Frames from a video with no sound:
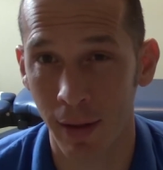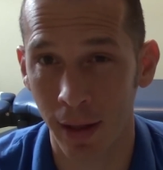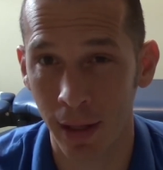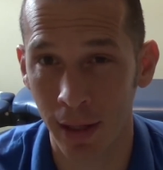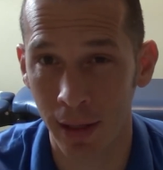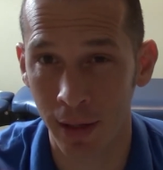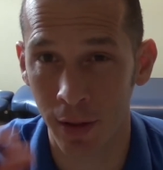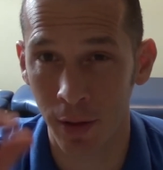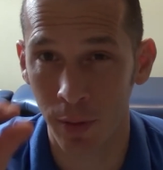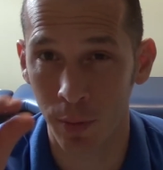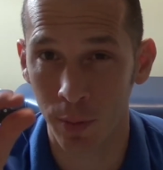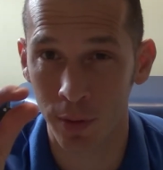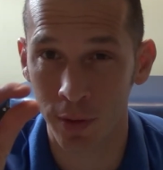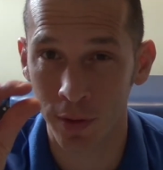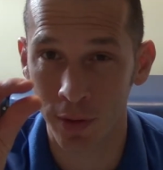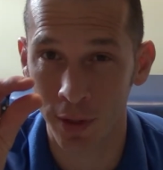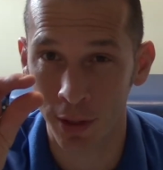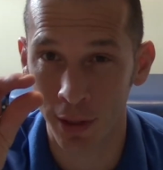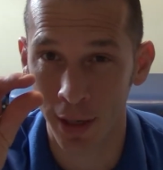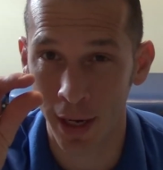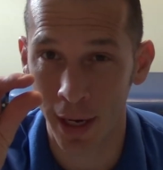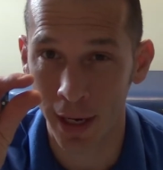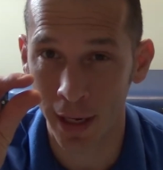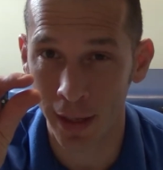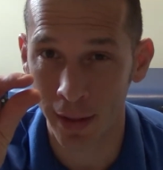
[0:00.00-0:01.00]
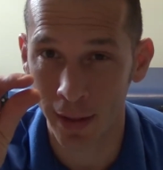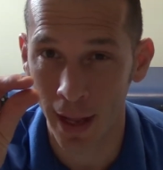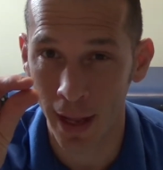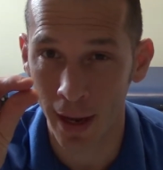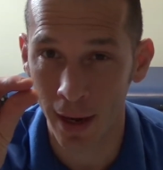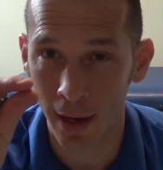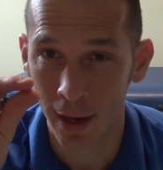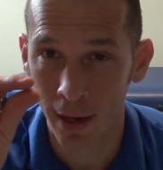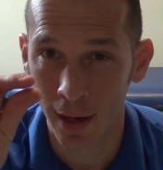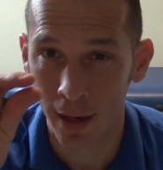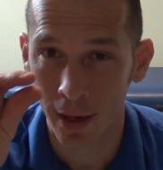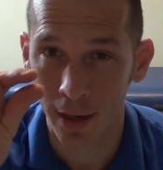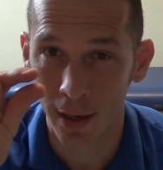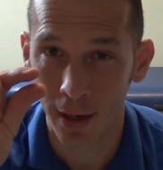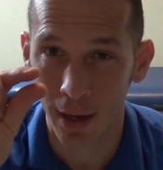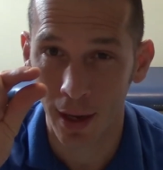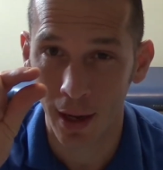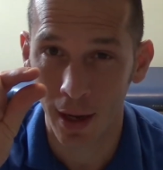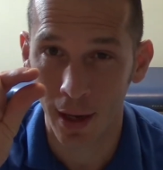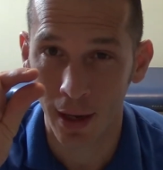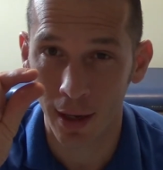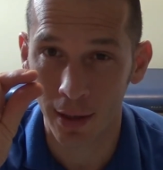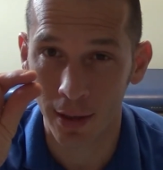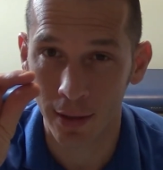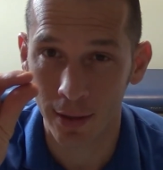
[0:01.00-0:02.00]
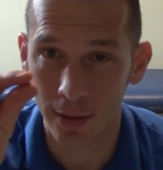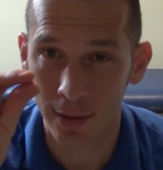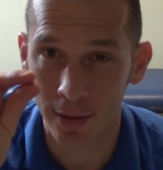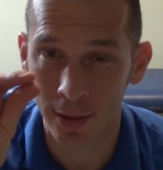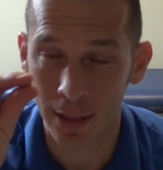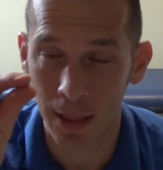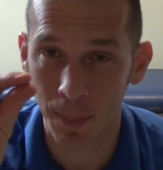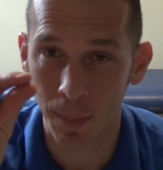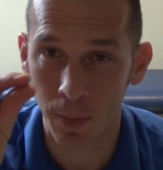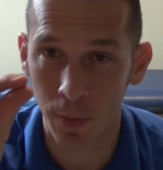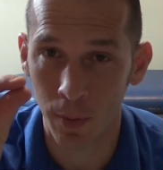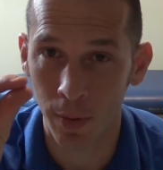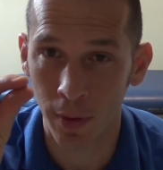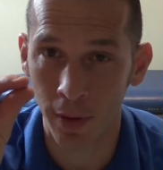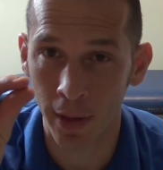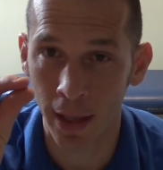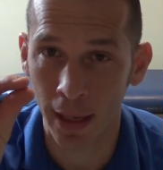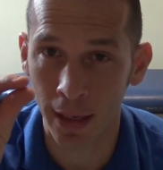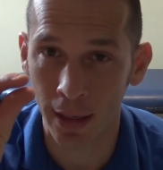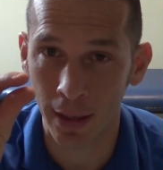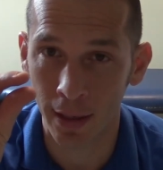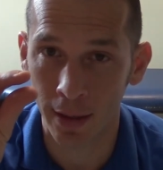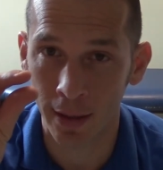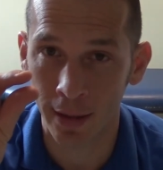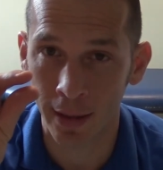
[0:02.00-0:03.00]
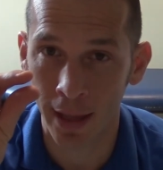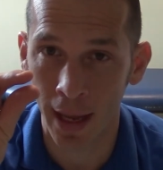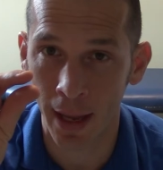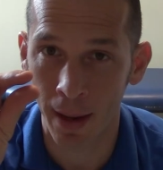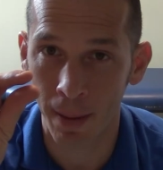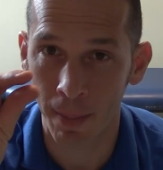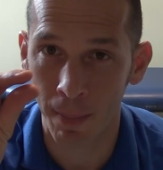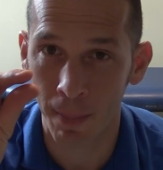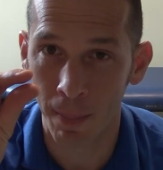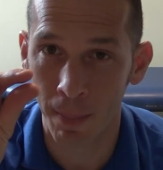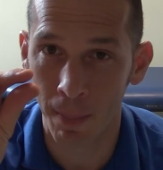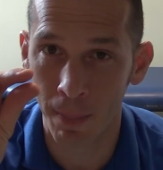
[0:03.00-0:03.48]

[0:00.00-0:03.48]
in other words, they're getting that uh, separate that that